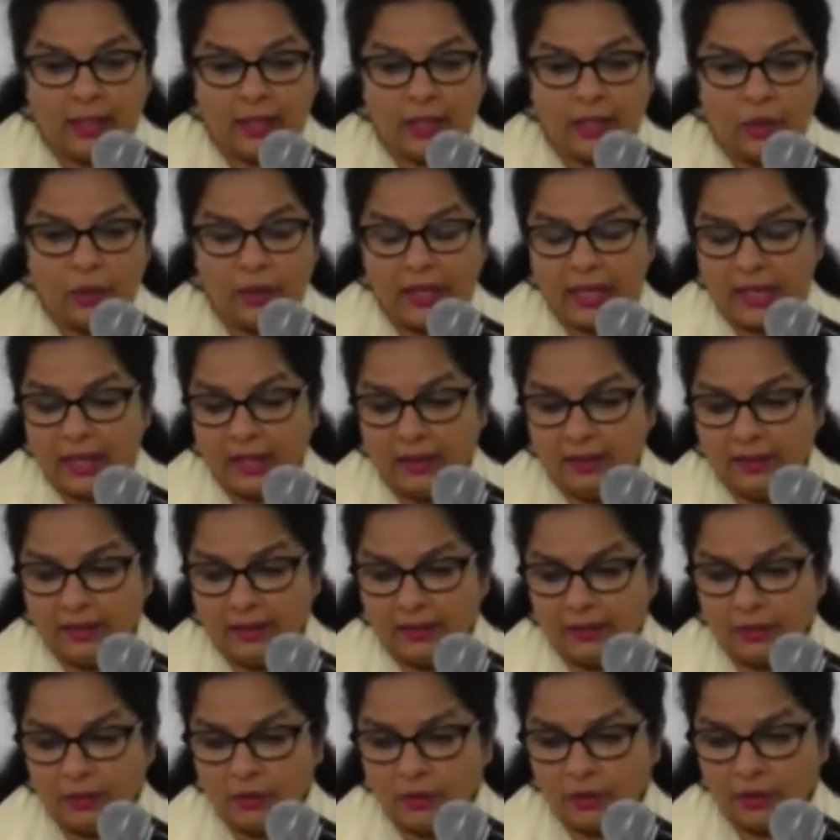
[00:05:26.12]
Okay,
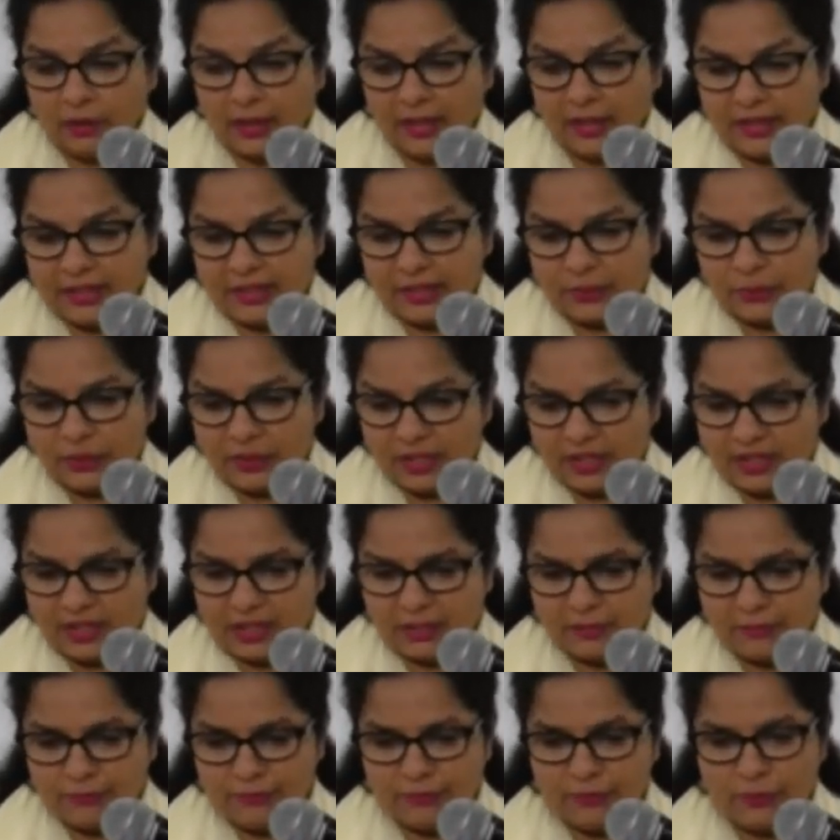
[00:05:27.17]
uh, online students,
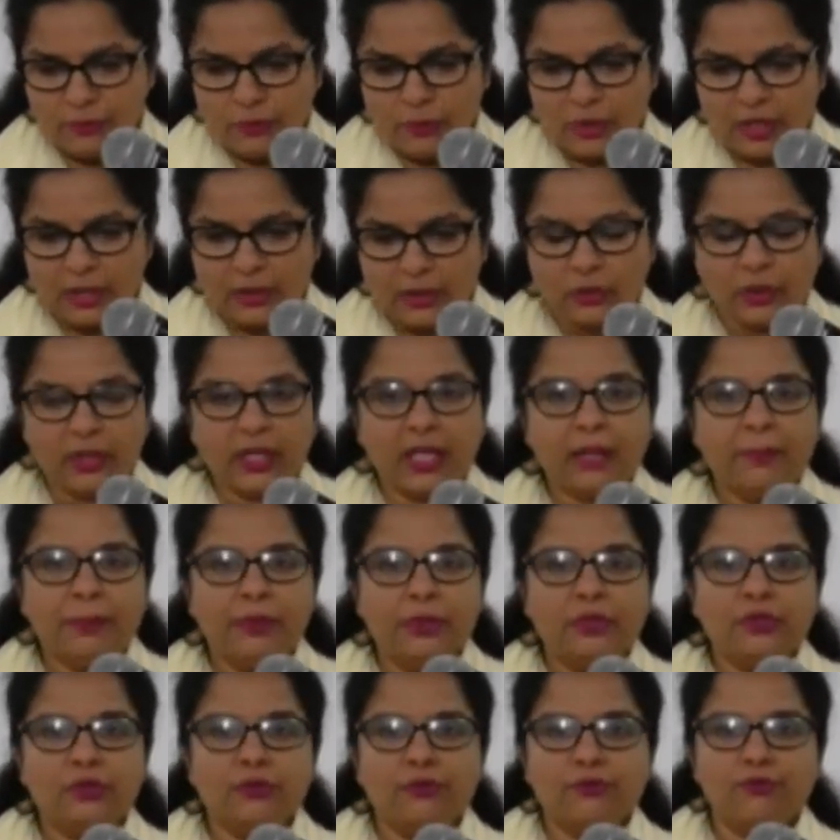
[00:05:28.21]
if you are not
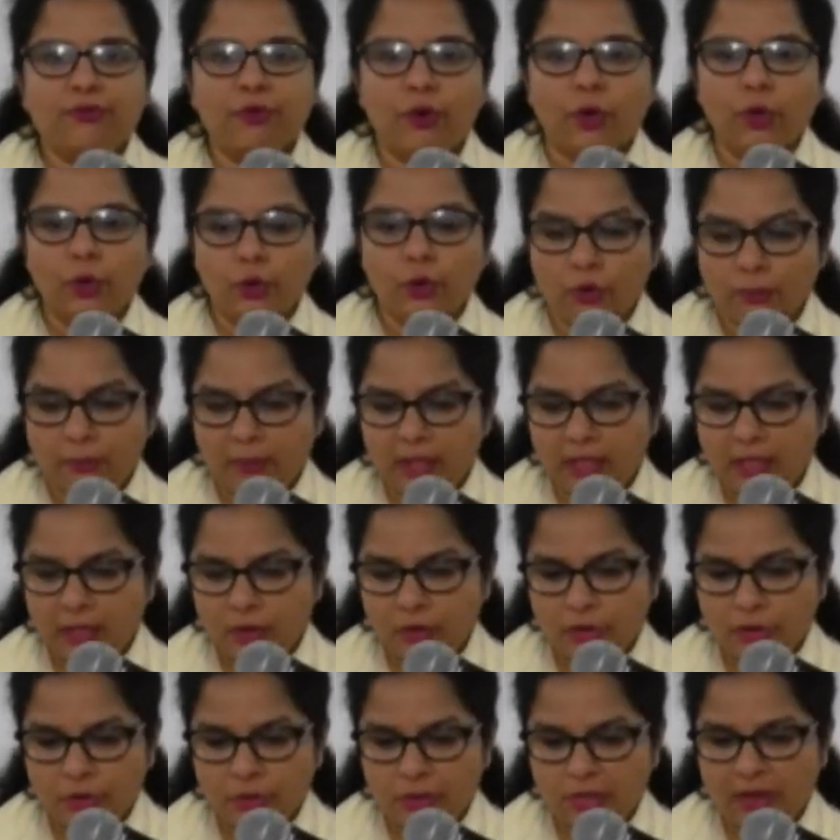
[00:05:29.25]
able to follow me
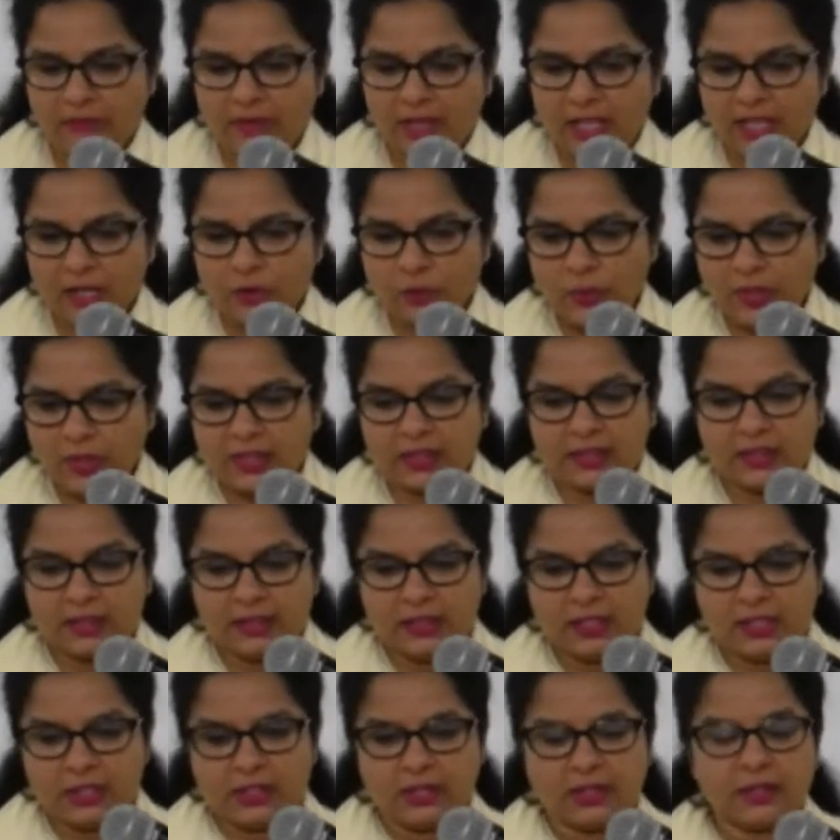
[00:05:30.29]
or you have any
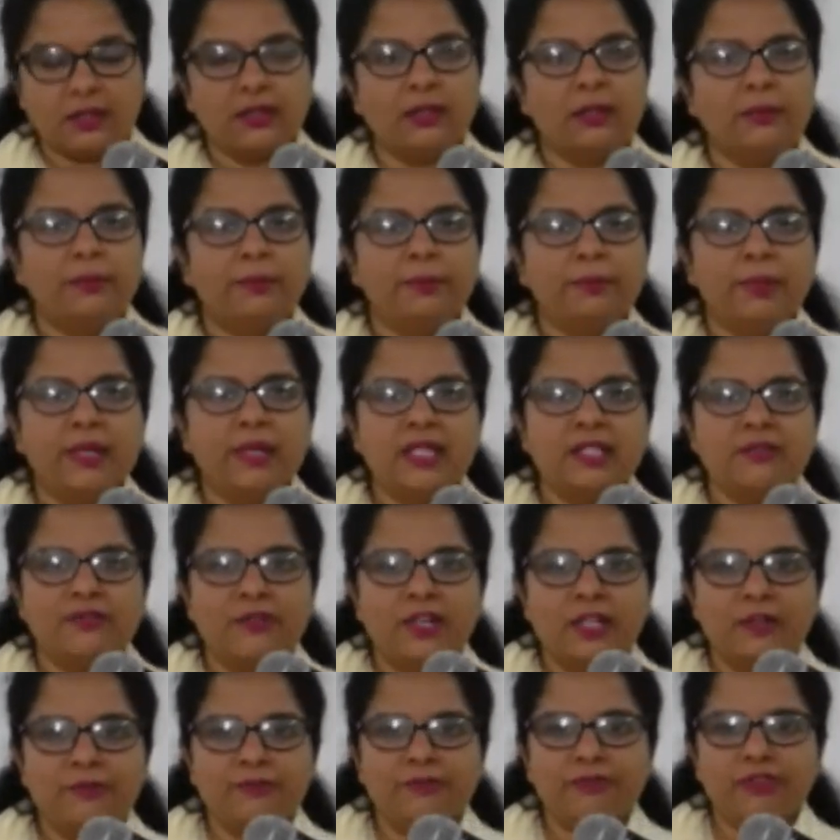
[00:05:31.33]
questions, uh, please
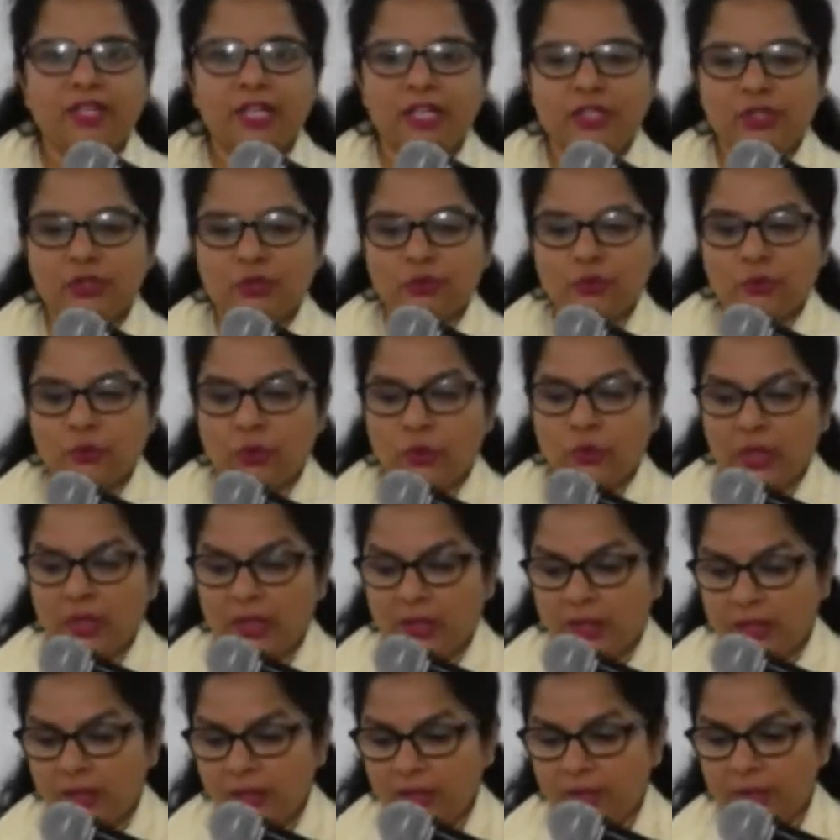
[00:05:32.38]
feel free to,
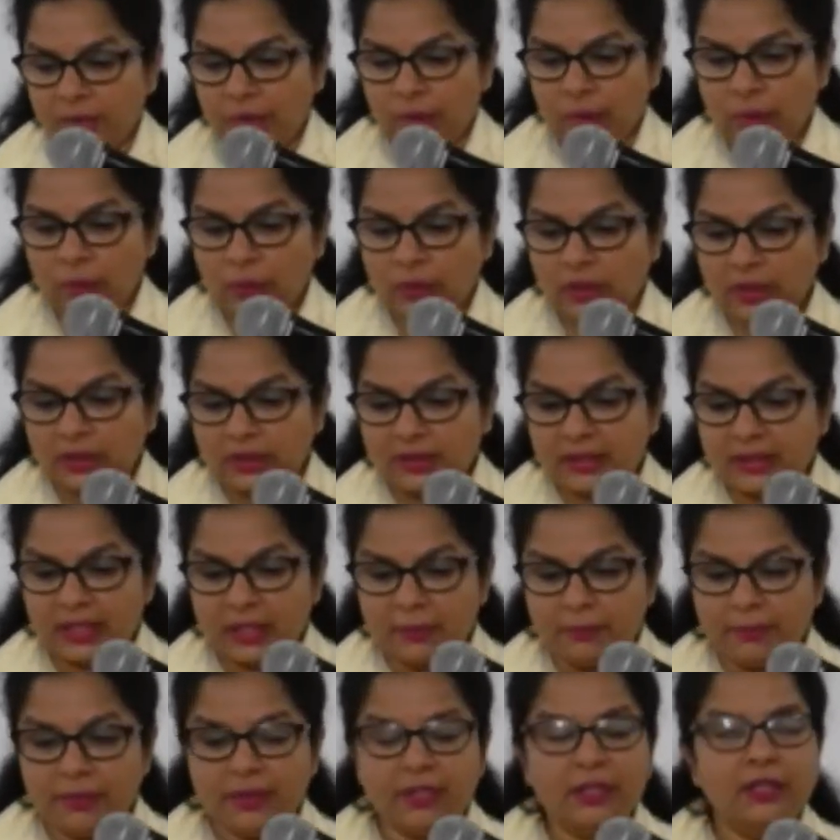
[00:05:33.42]
you know, uh,
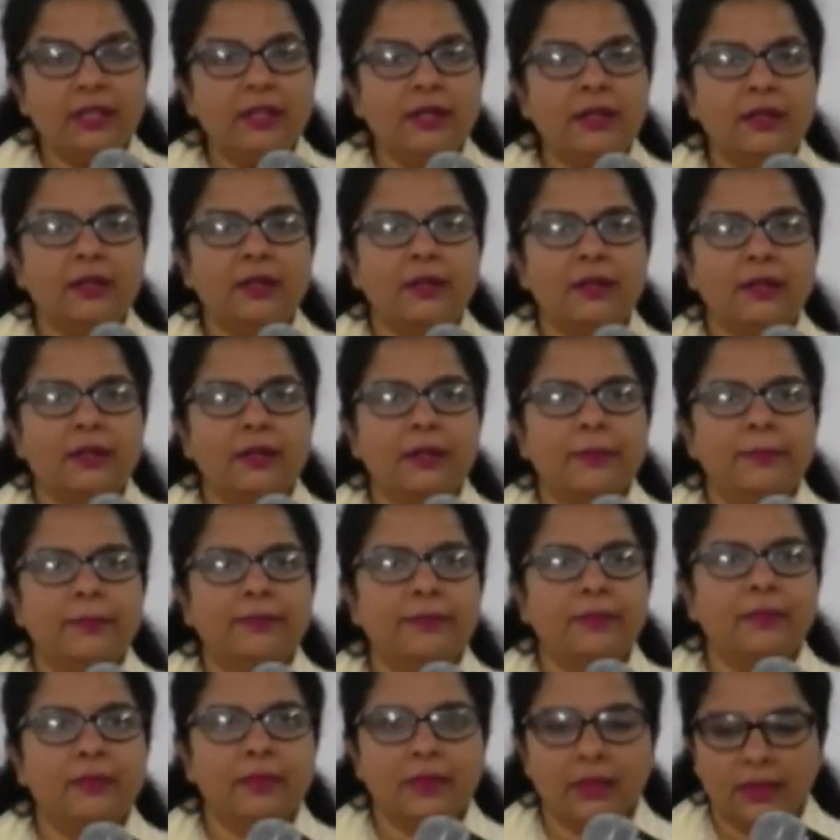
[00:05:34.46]
type in
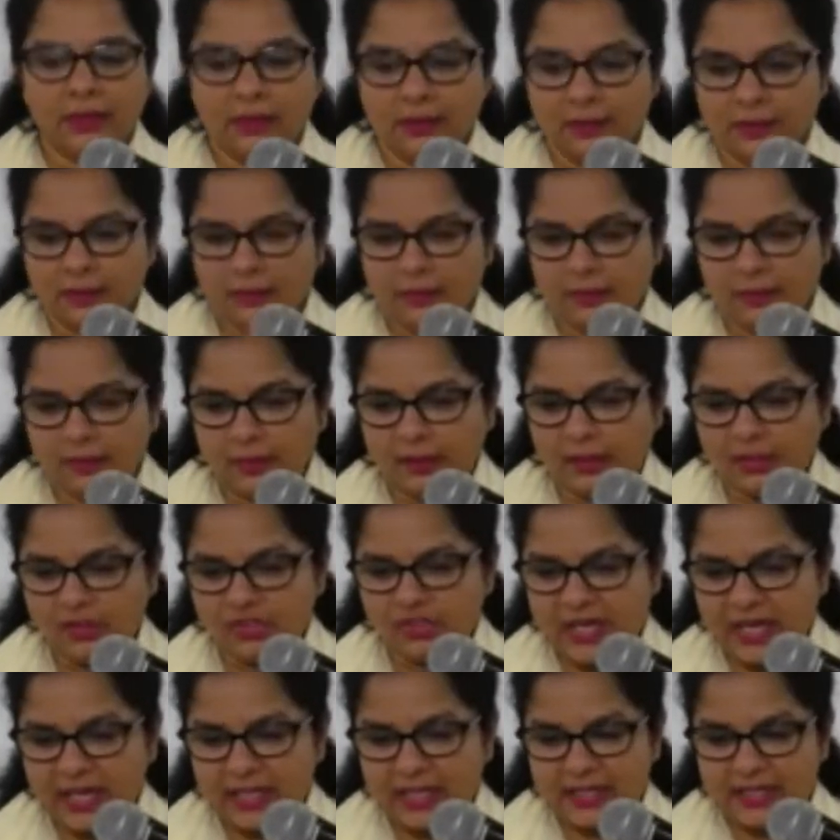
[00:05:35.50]
um, in the in the
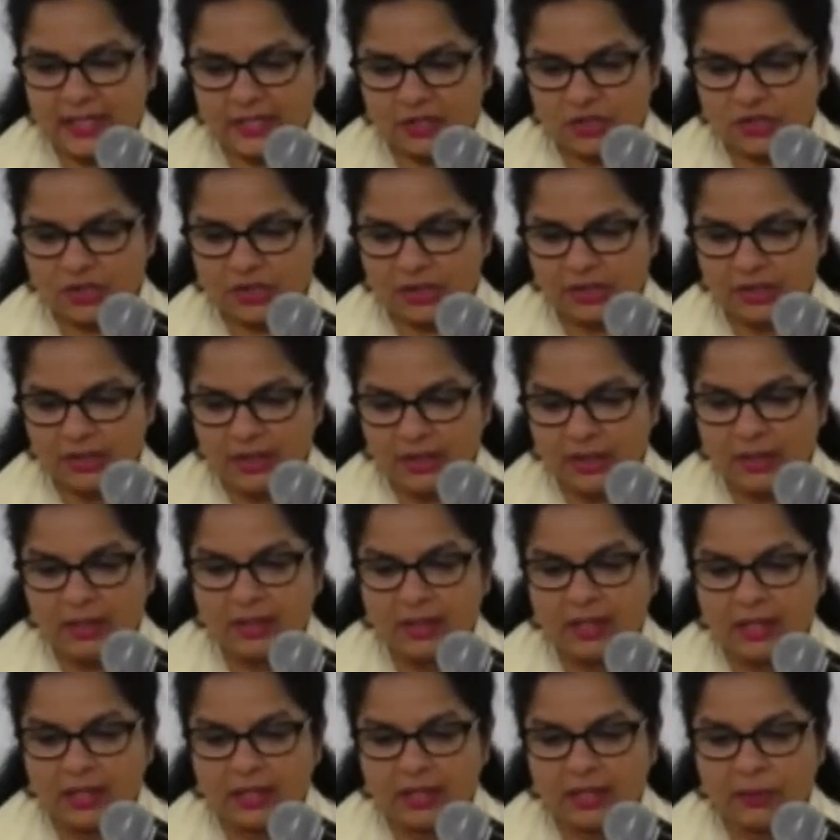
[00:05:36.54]
chat section
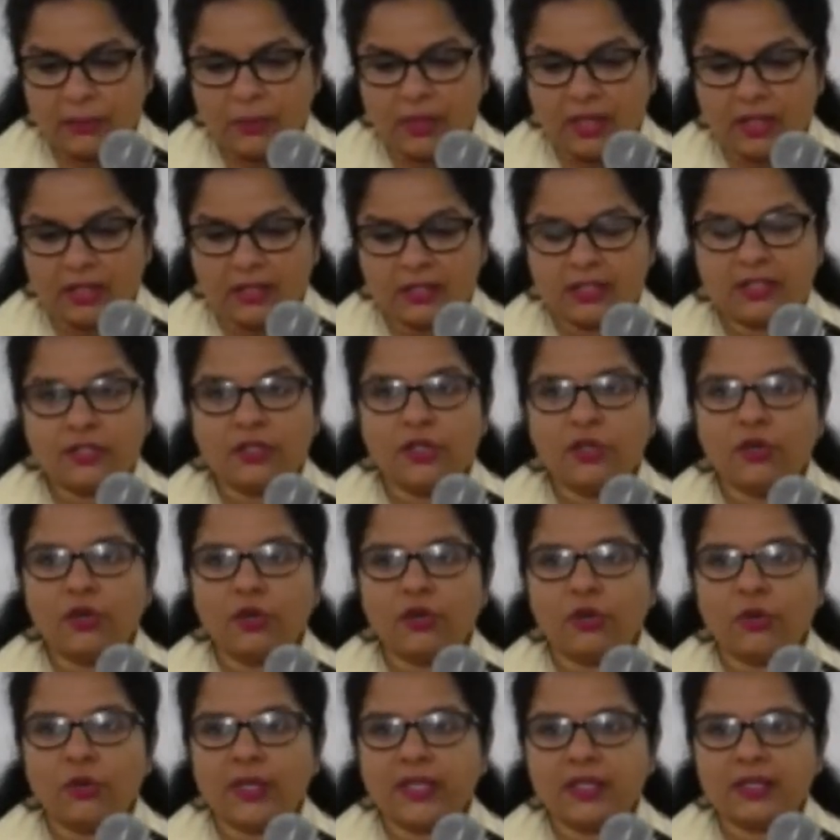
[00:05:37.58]
and I will answer your
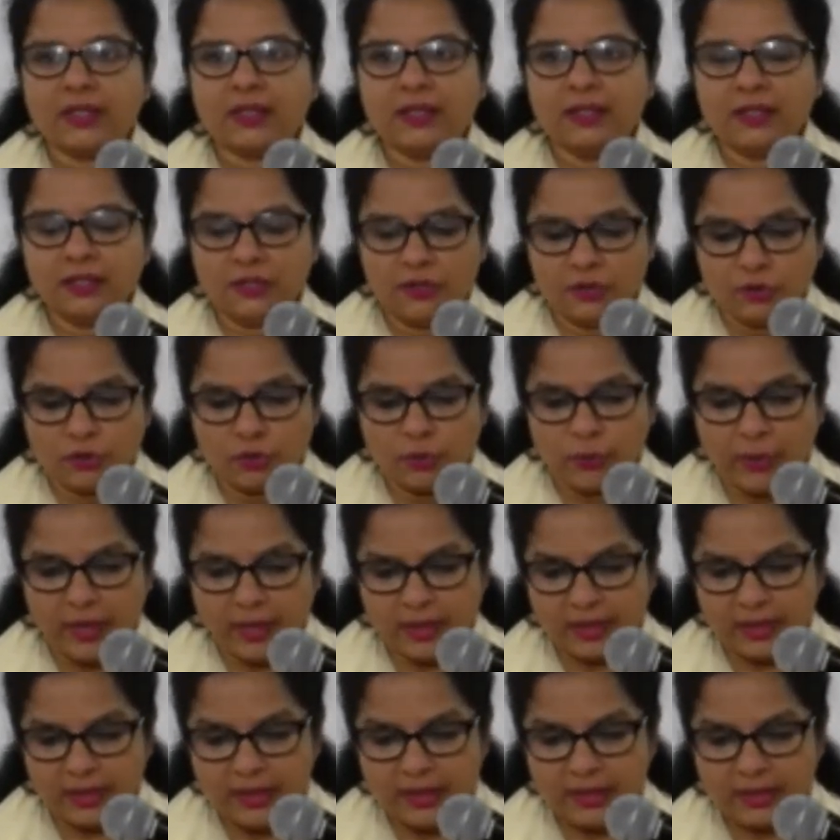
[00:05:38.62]
questions, your
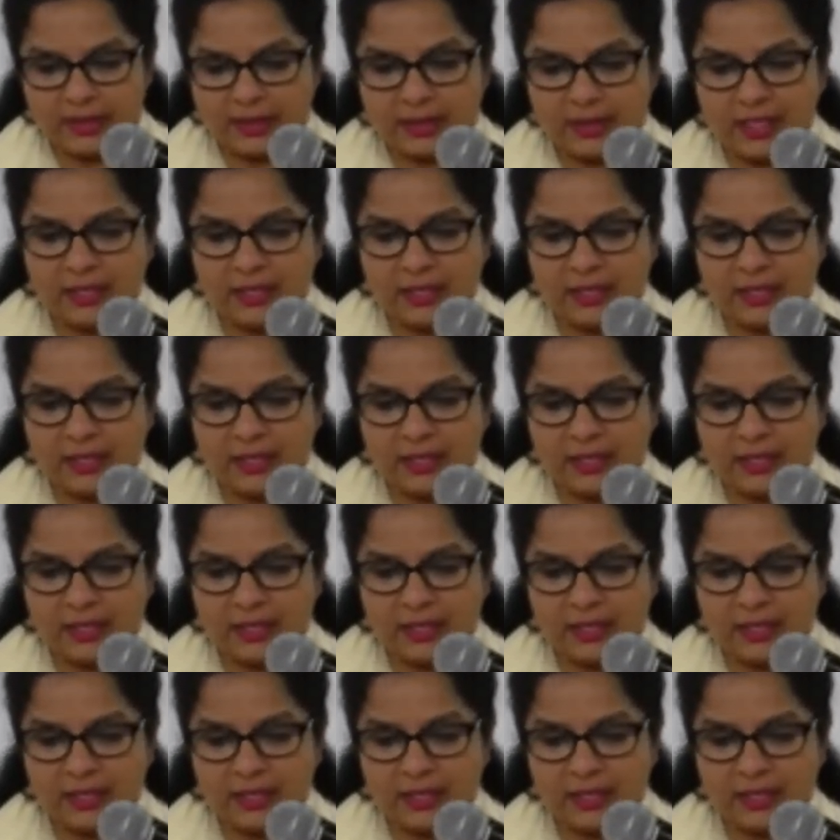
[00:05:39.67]
queries.